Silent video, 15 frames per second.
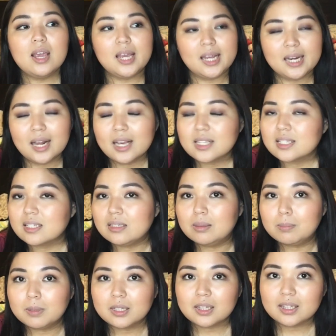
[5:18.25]
it has
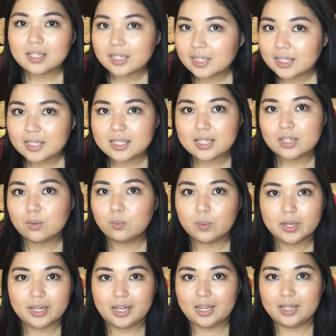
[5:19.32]
completely did a
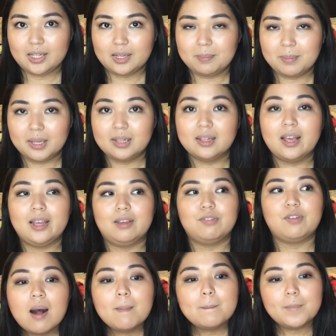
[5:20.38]
180 in my life.
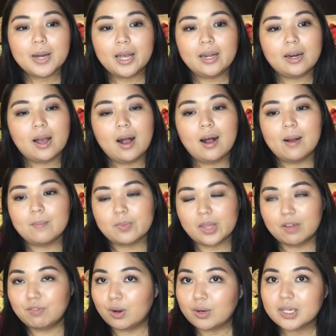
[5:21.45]
But um,
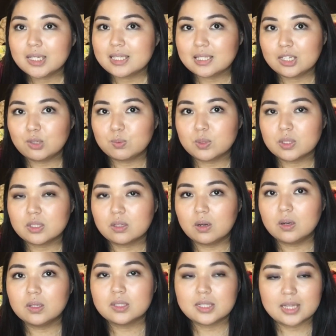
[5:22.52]
I've already seen
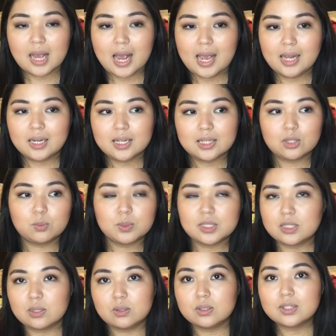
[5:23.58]
results and the
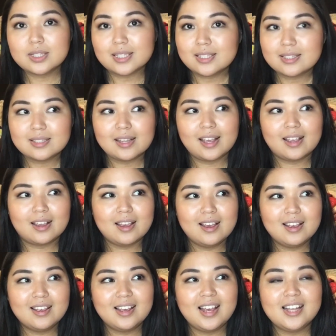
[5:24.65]
results is like
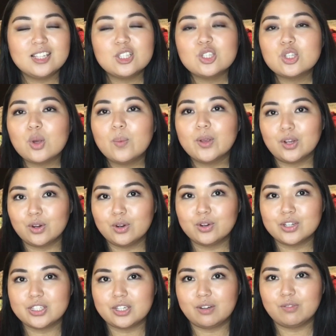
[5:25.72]
it's so
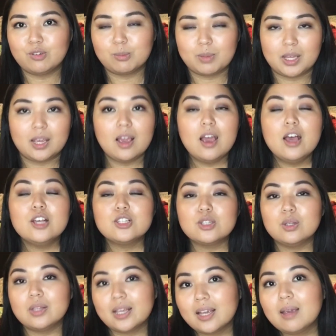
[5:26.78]
encouraging for me.
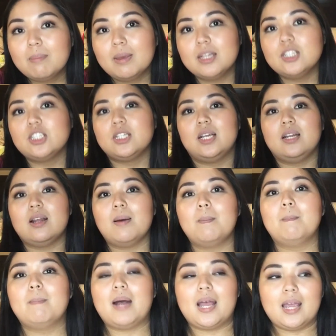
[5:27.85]
So like I mentioned,
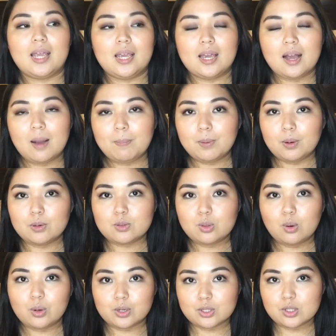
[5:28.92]
my upper
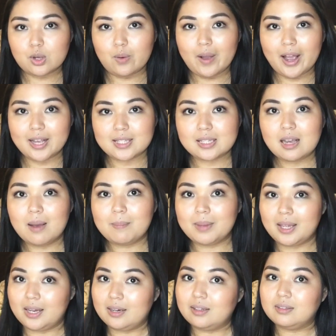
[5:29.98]
torso has come
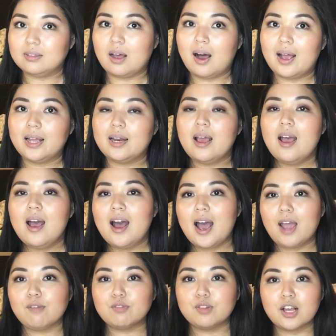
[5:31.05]
in a lot.
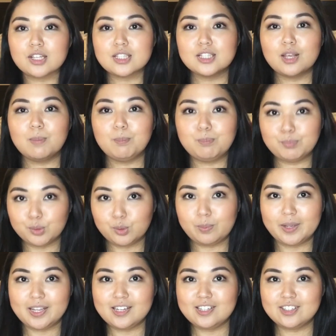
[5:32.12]
I've lost some
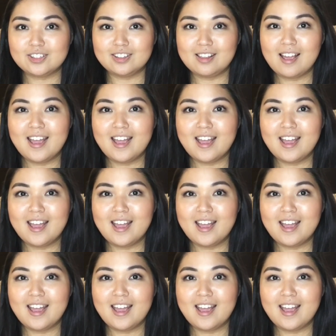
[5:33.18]
boobage.